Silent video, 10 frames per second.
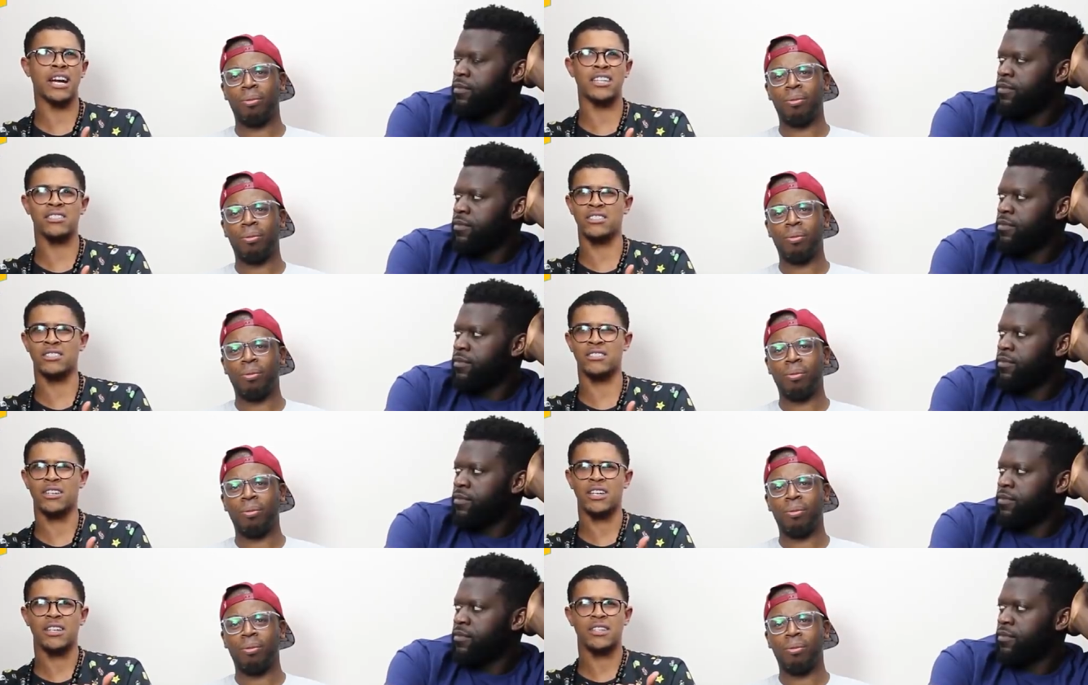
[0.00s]
Speaker 1: like he just
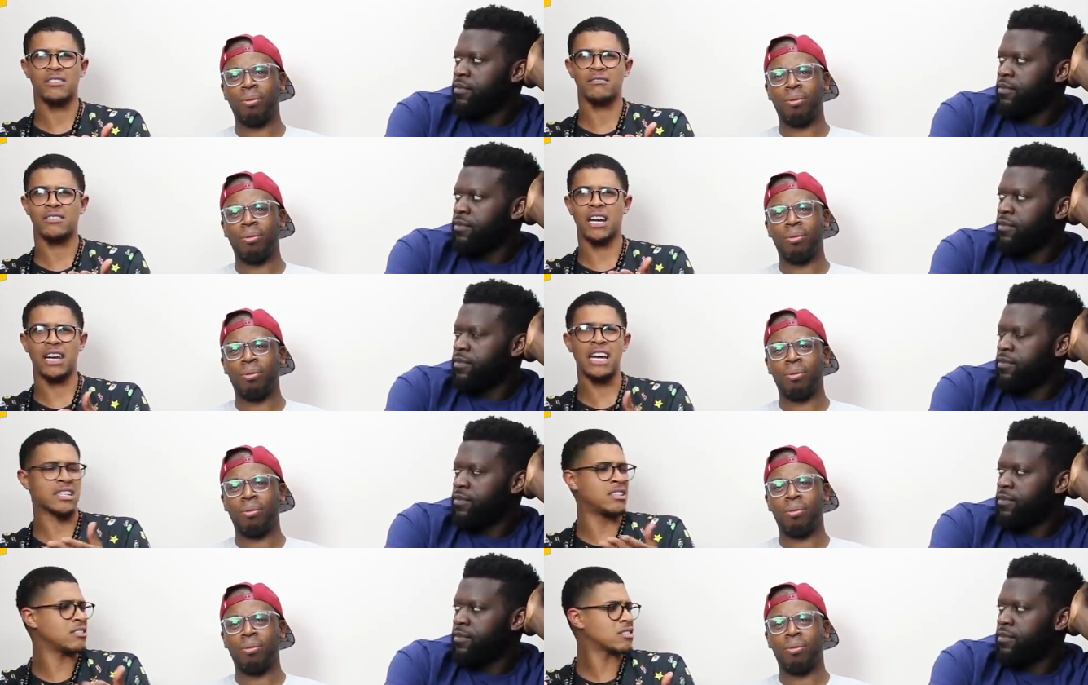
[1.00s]

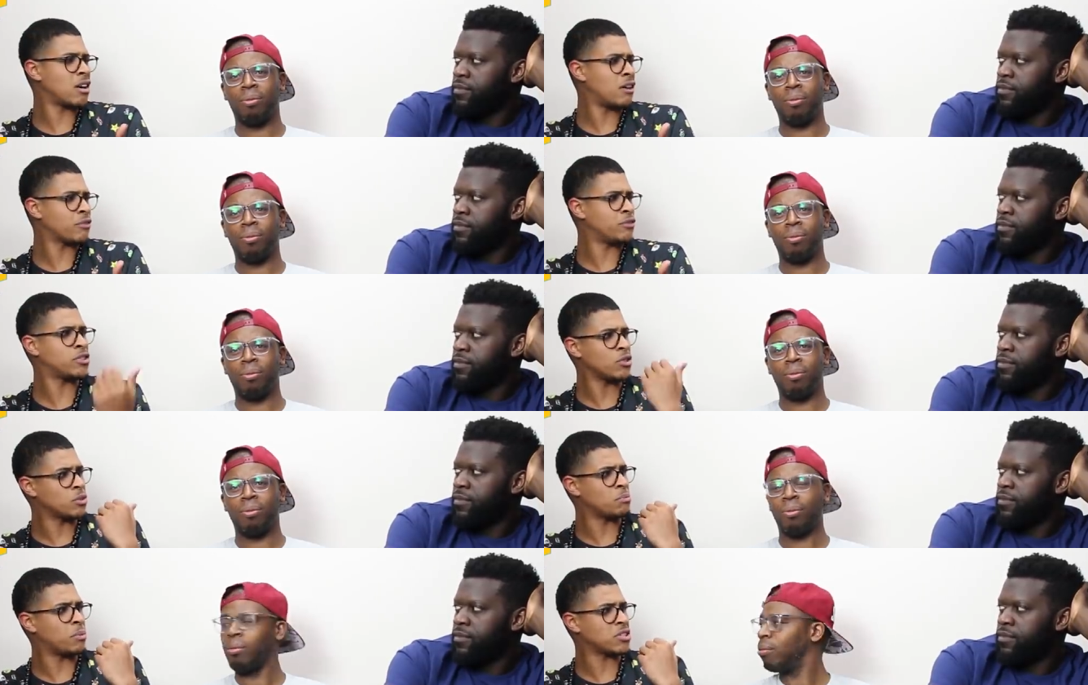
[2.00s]
collecting stuff. You
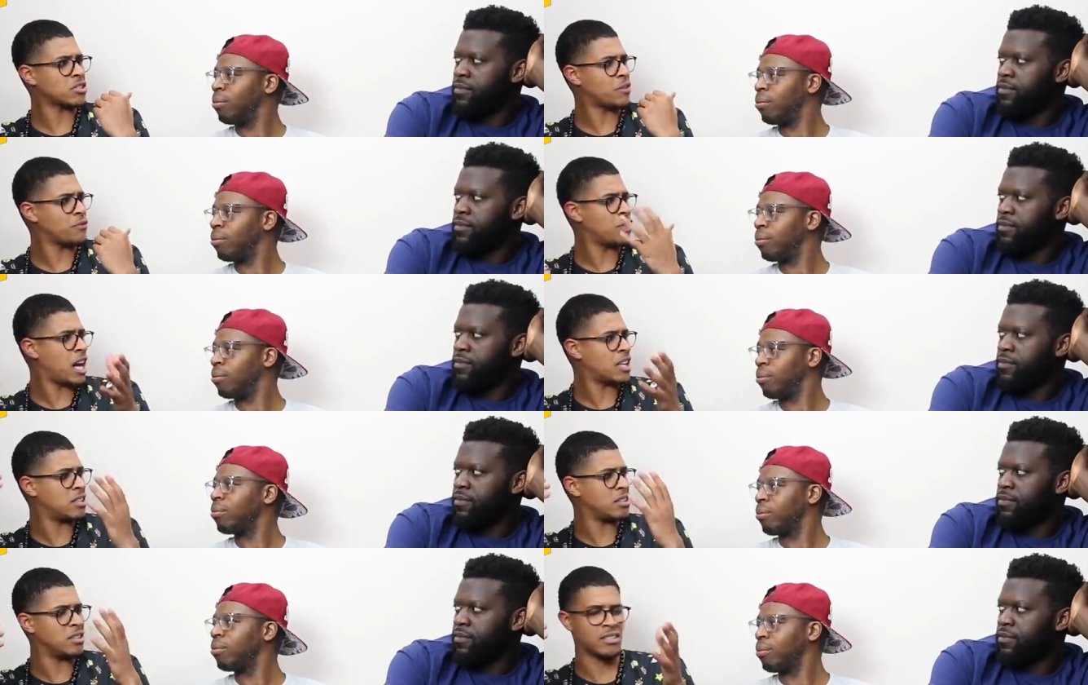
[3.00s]
showed a bunch of stuff they had
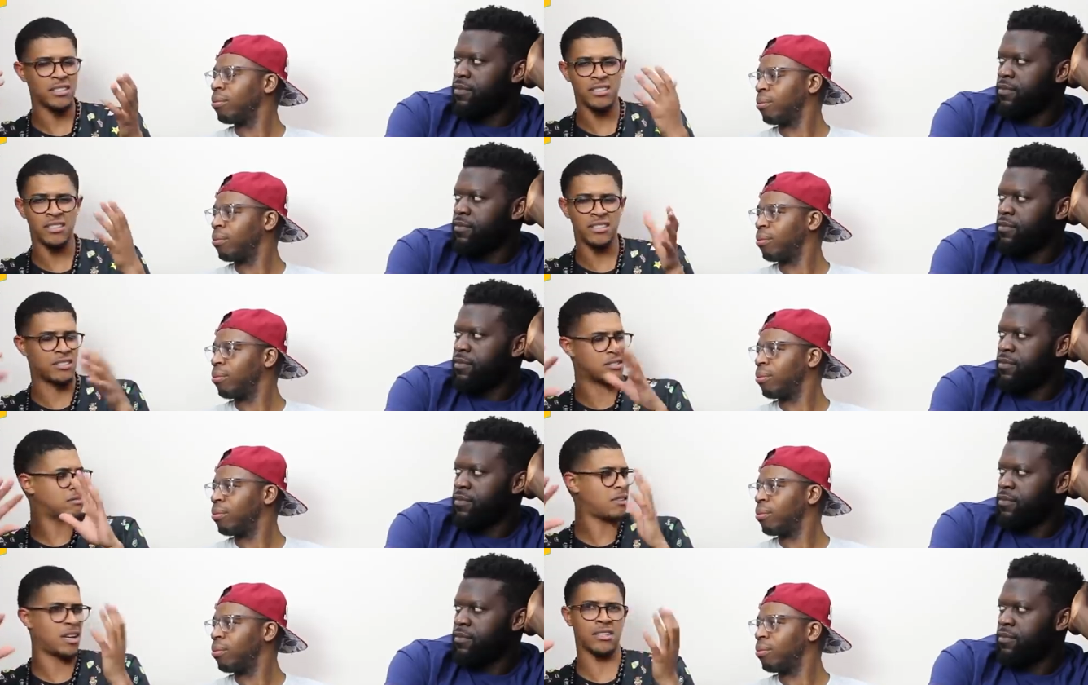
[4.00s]
in a in his
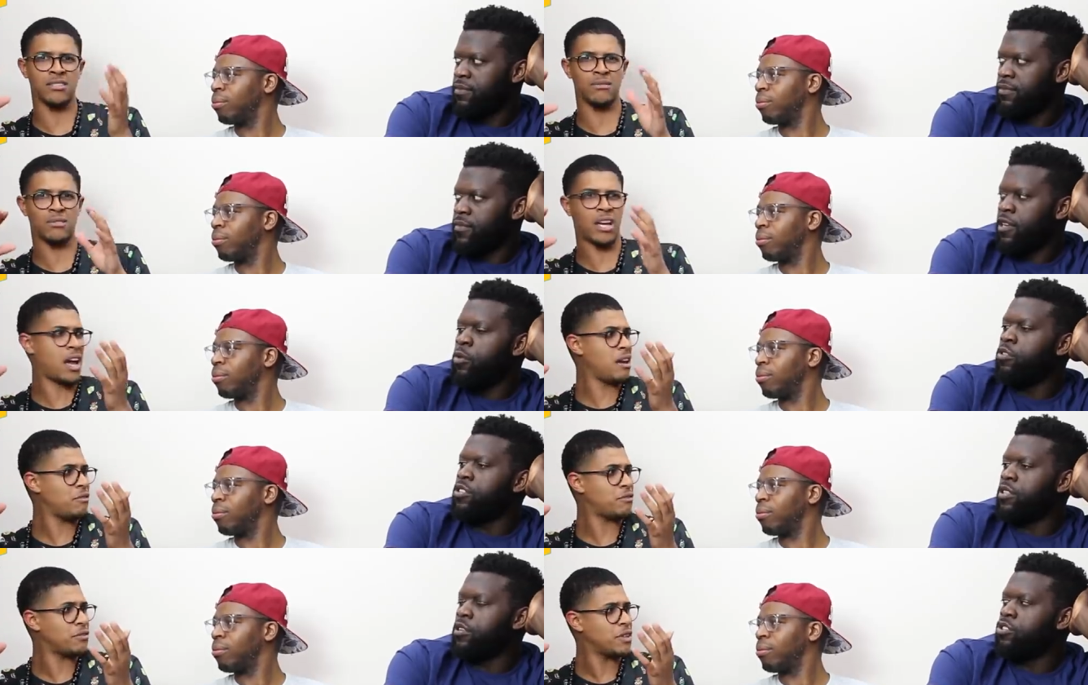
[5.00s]
I don't know. No, they
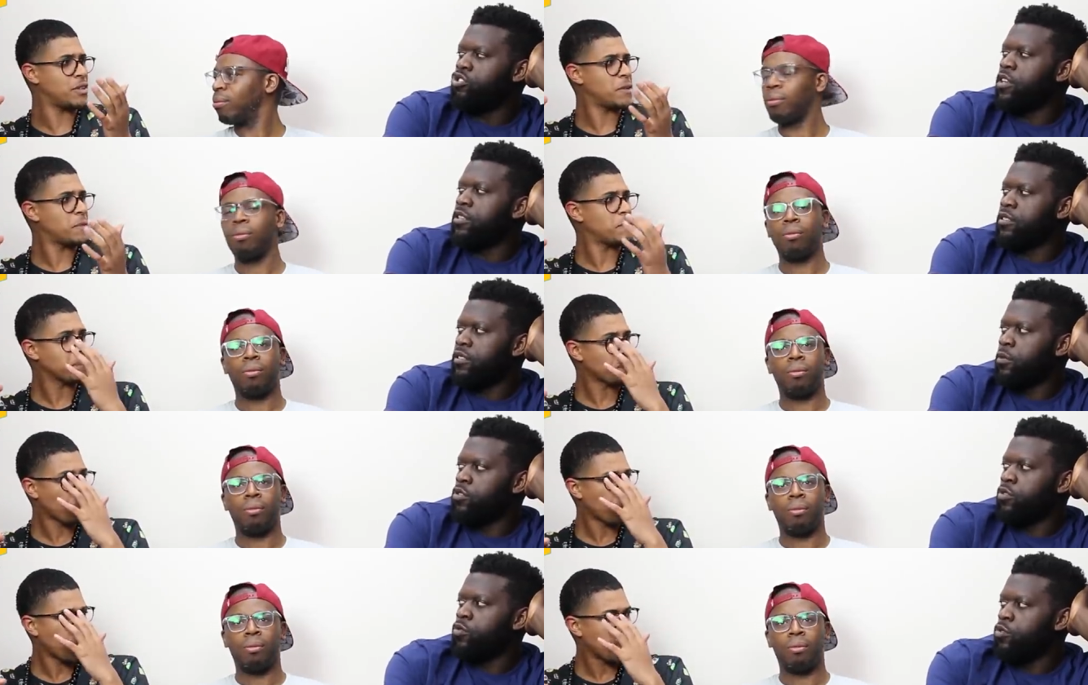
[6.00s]
were,
Speaker 2: they were trainers. They were
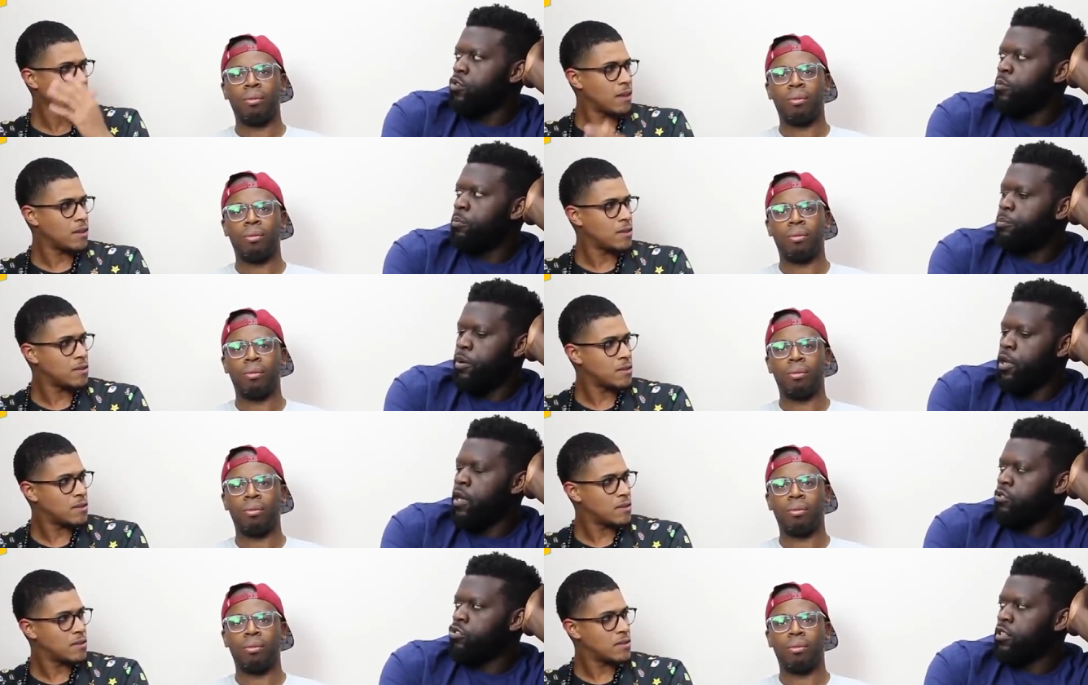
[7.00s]
all burnt
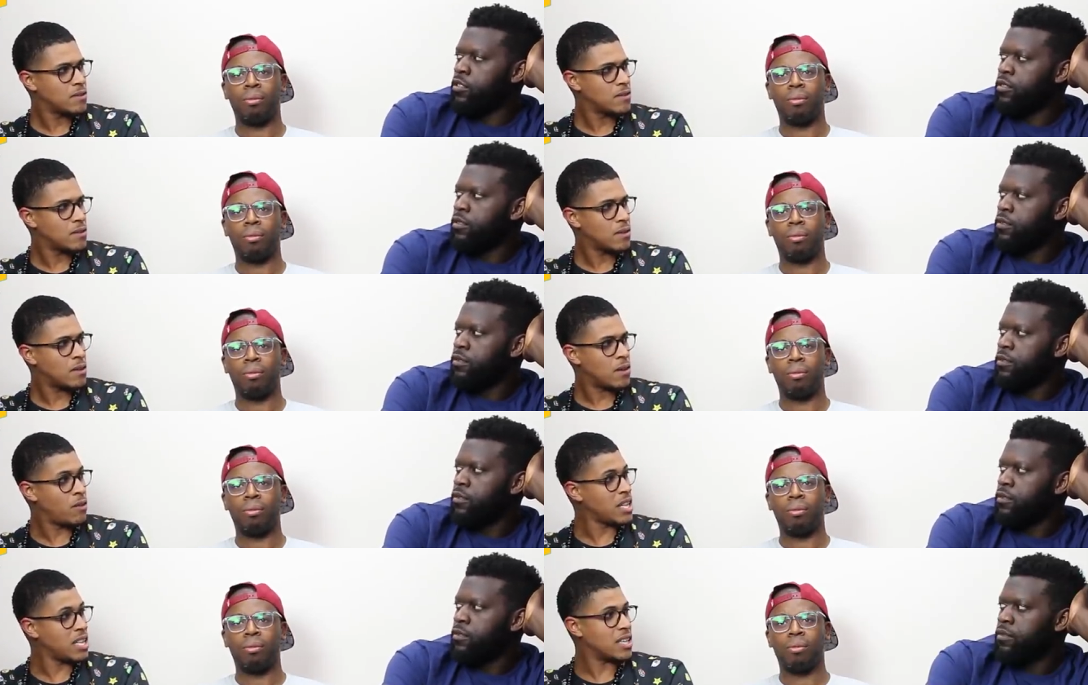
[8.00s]
out trainers.
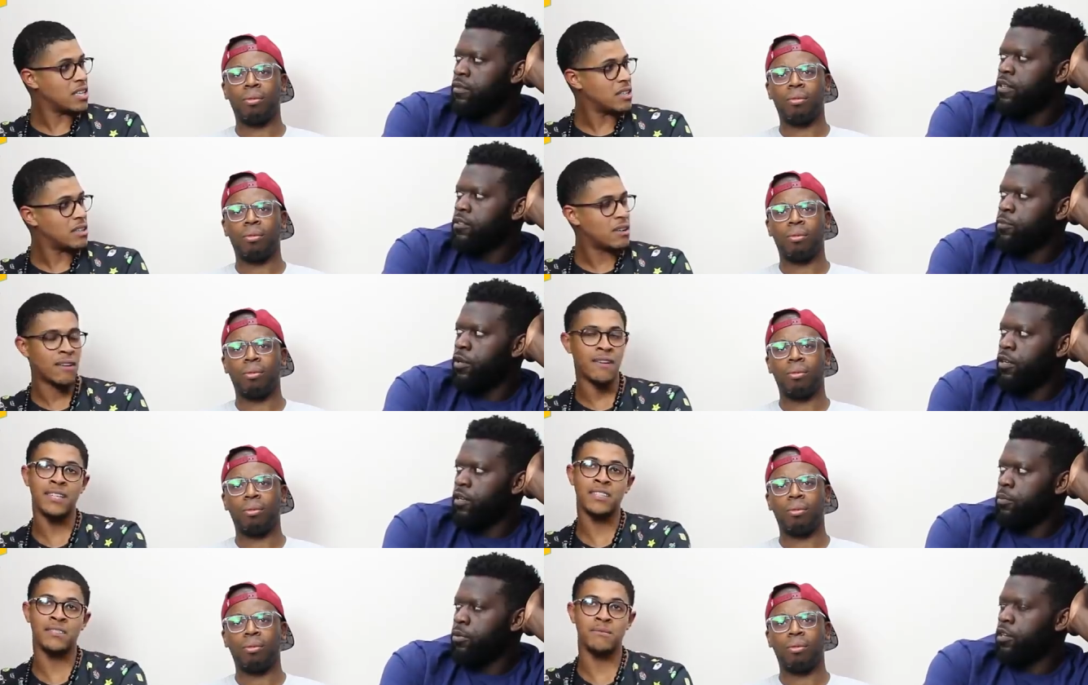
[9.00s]
Speaker 1: Oh really? Yeah, it was a Oh,
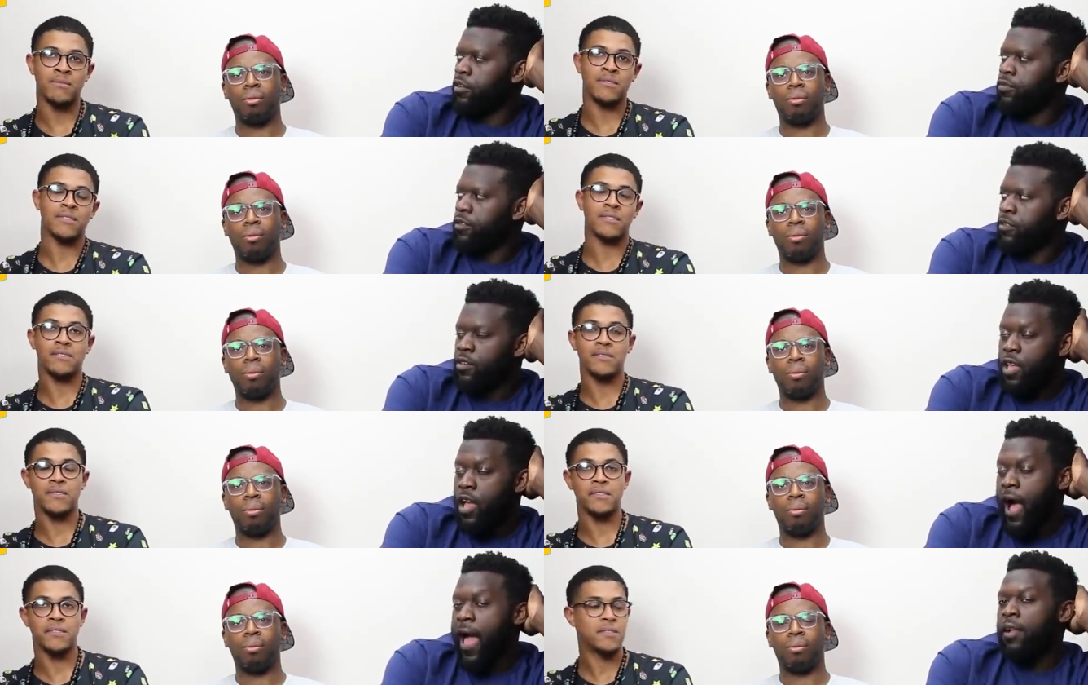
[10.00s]
I, of,
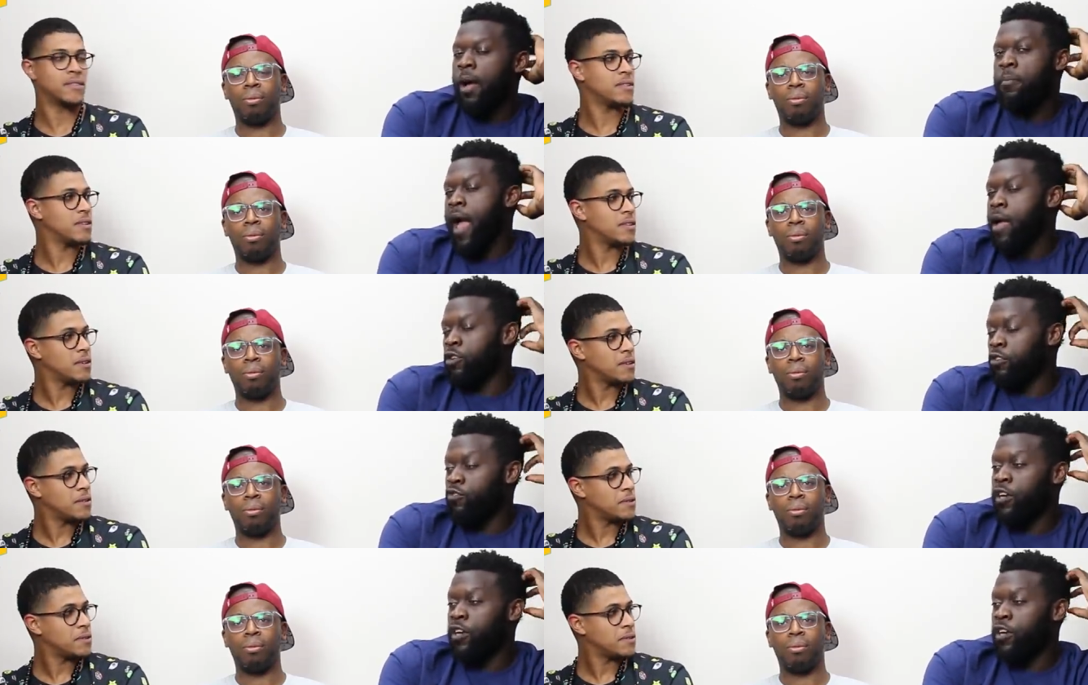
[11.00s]
Speaker 2: I I'm I'm gonna